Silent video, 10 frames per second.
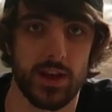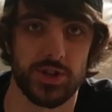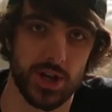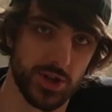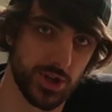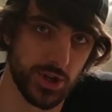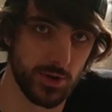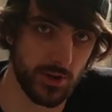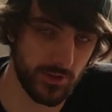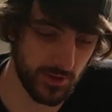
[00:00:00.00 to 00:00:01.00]
then change
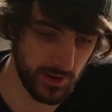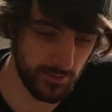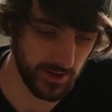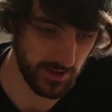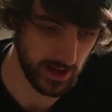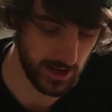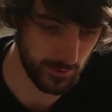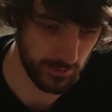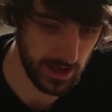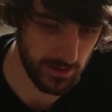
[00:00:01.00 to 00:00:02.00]
tuners to something that
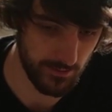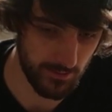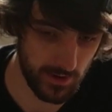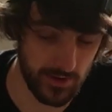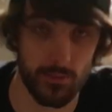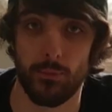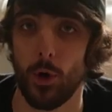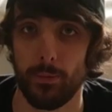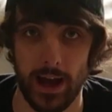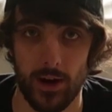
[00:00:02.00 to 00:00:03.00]
gives me even
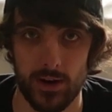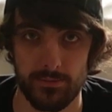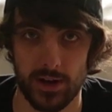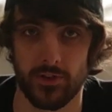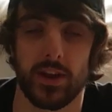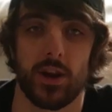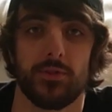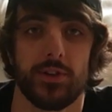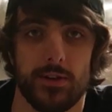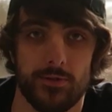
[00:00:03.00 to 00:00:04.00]
more power, because then
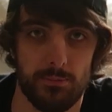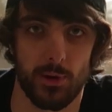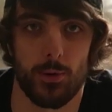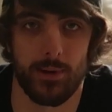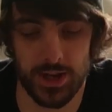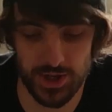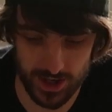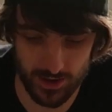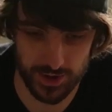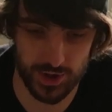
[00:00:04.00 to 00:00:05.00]
obviously if I blow my engine
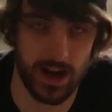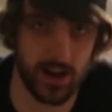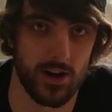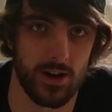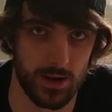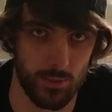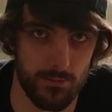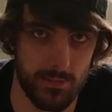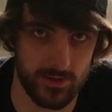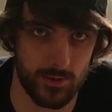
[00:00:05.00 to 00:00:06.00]
on a track car, it
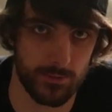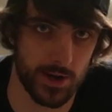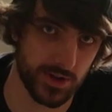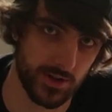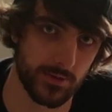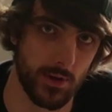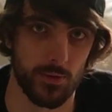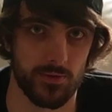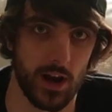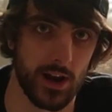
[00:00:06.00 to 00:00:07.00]
won't matter as much because
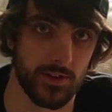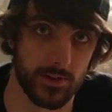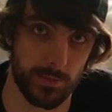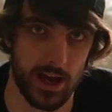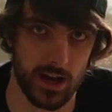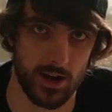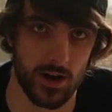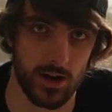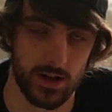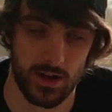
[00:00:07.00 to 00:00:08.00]
hopefully I'll have a spare
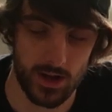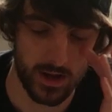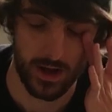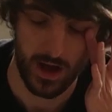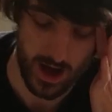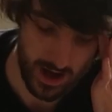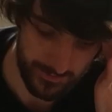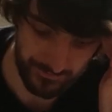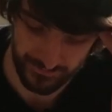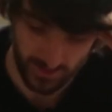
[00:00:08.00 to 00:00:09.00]
car.
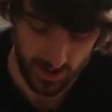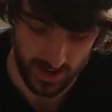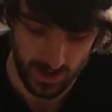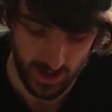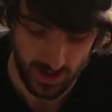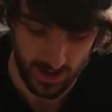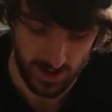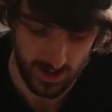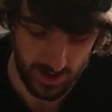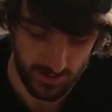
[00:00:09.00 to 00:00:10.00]

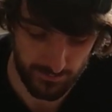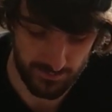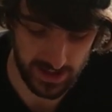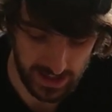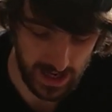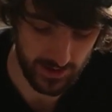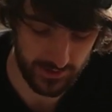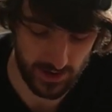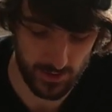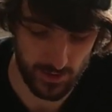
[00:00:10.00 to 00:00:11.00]
But yeah,
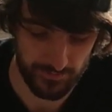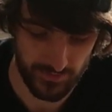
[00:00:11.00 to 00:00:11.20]
so